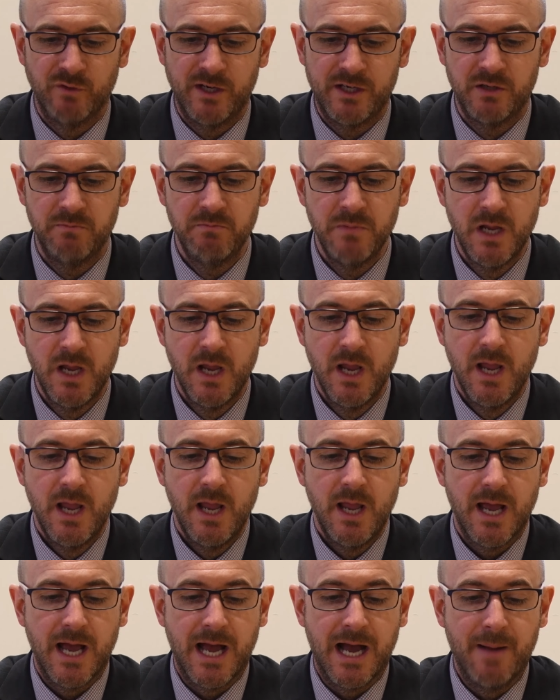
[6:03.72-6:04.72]
and read them.
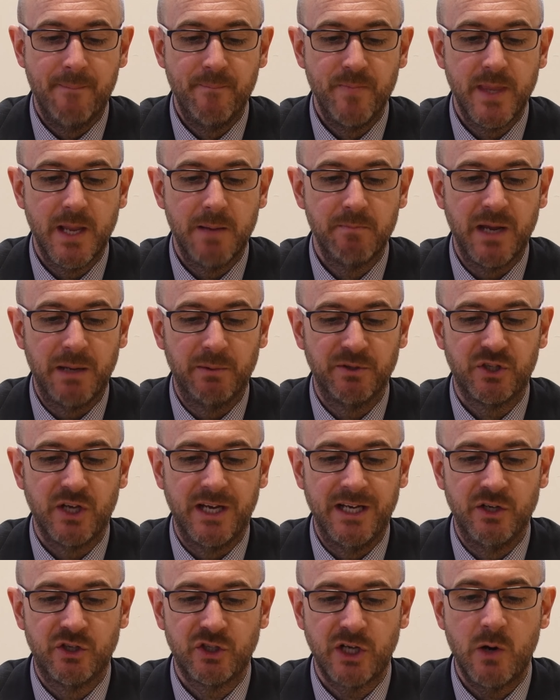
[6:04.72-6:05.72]
But it was
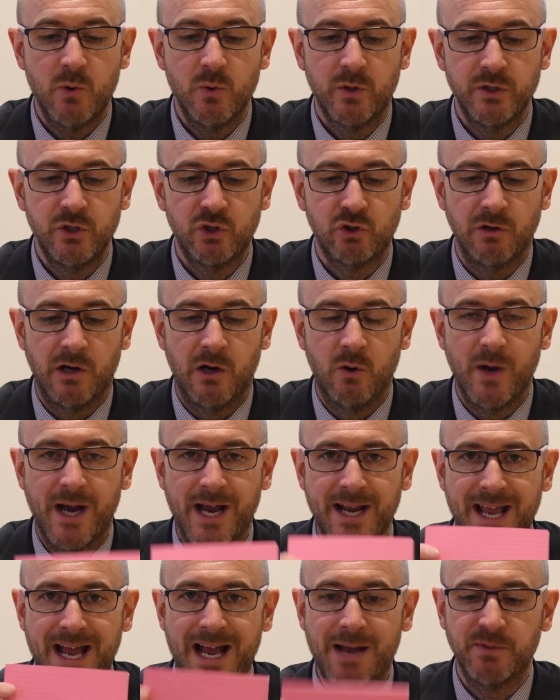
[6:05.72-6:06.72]
in total control
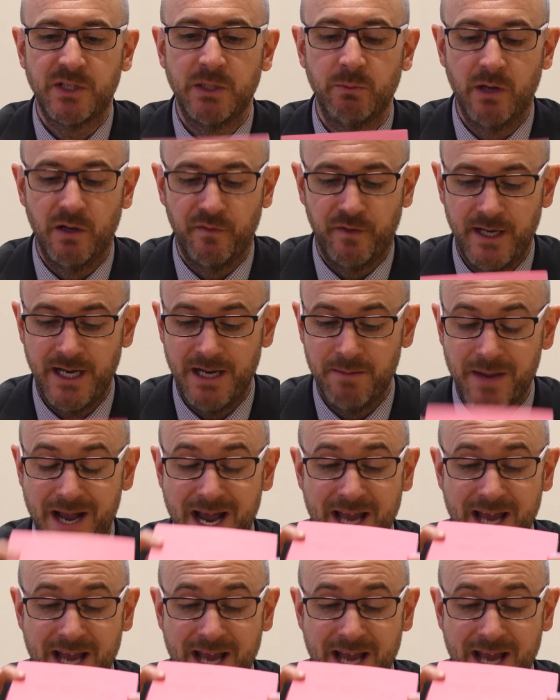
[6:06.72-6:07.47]
and absolutely worked for him,